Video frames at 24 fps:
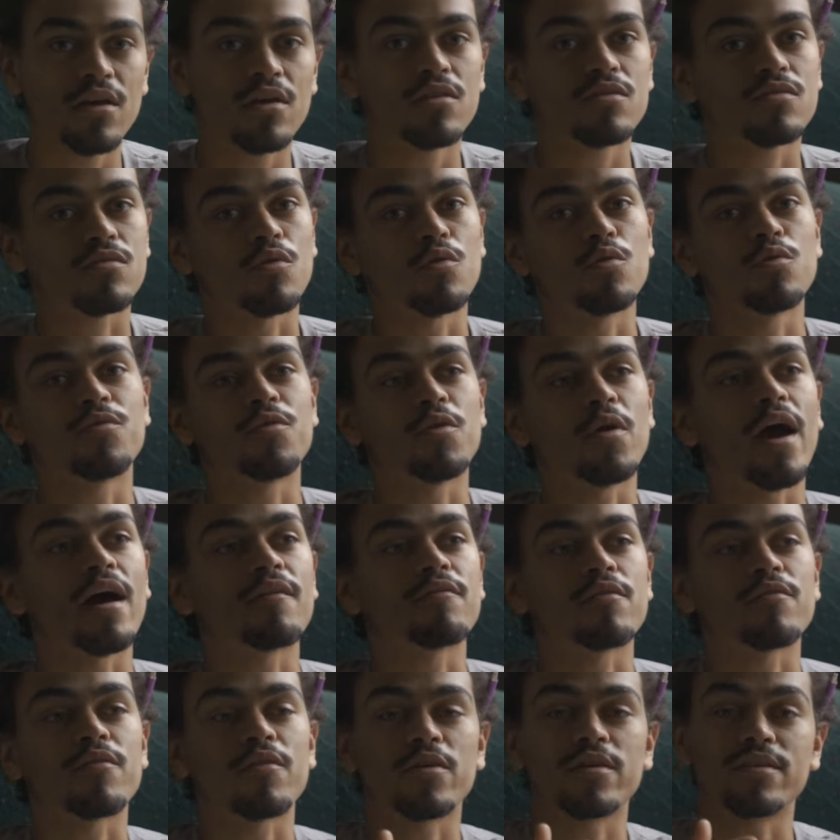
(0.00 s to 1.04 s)
So if you have
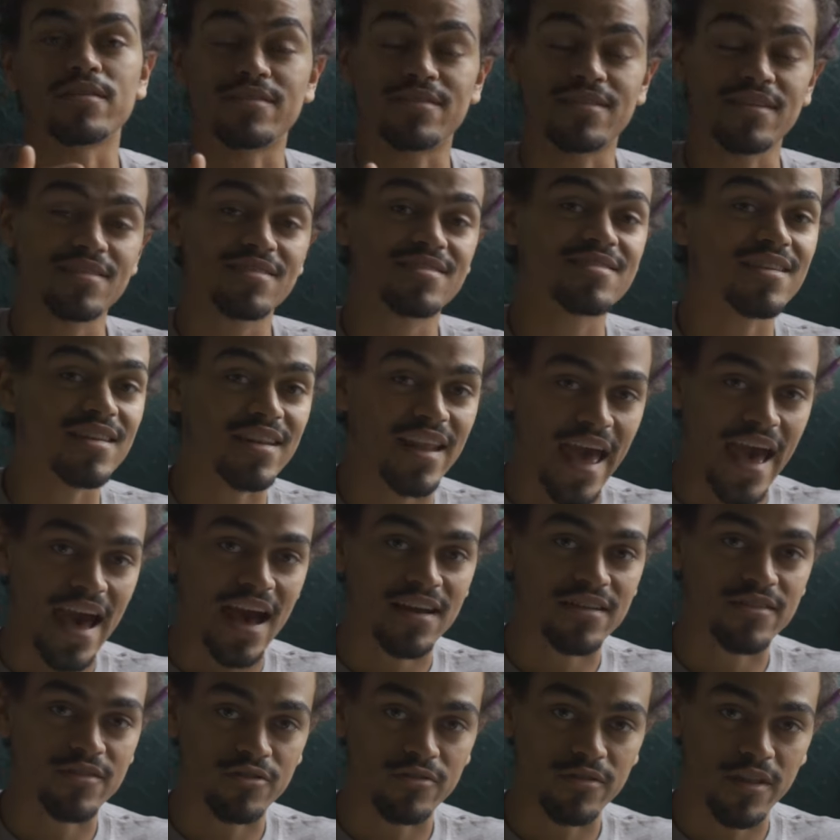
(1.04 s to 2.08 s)
a very distant
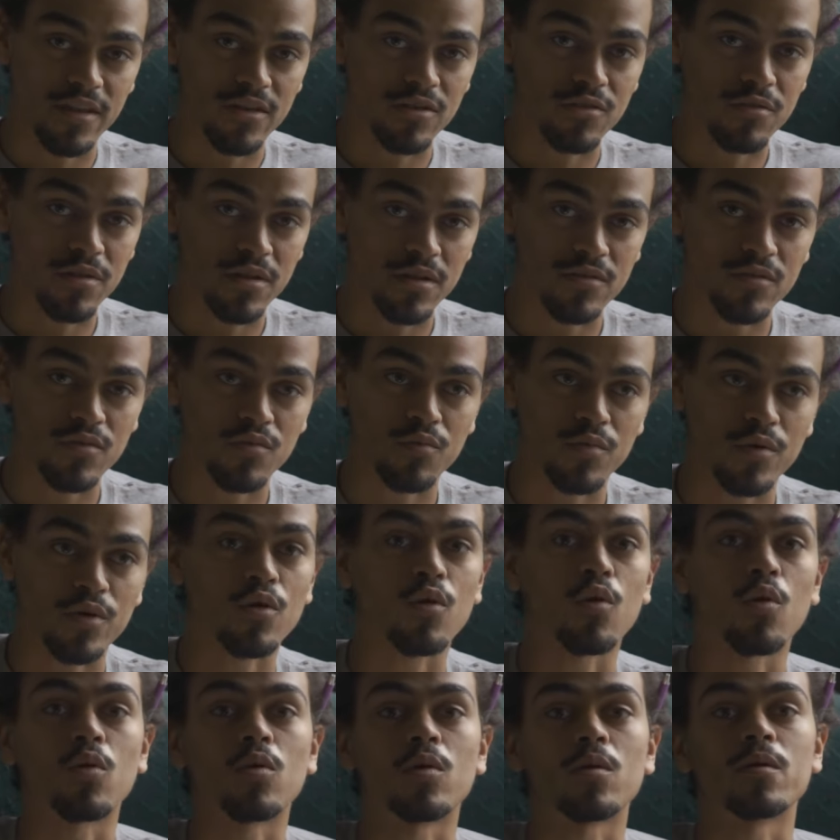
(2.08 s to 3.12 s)
actor that you need to
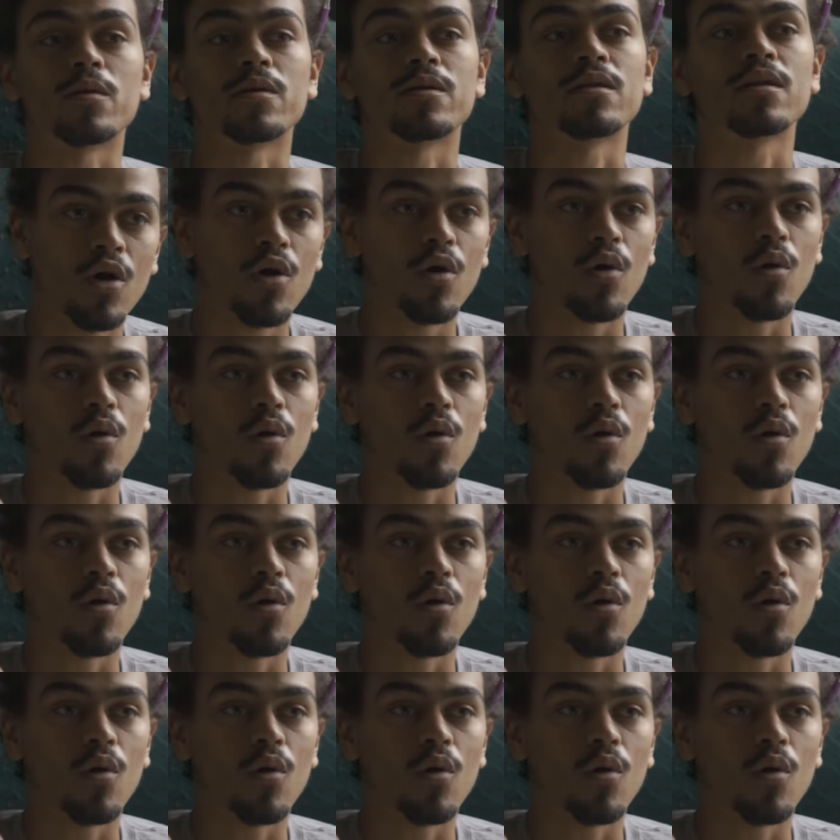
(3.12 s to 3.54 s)
record,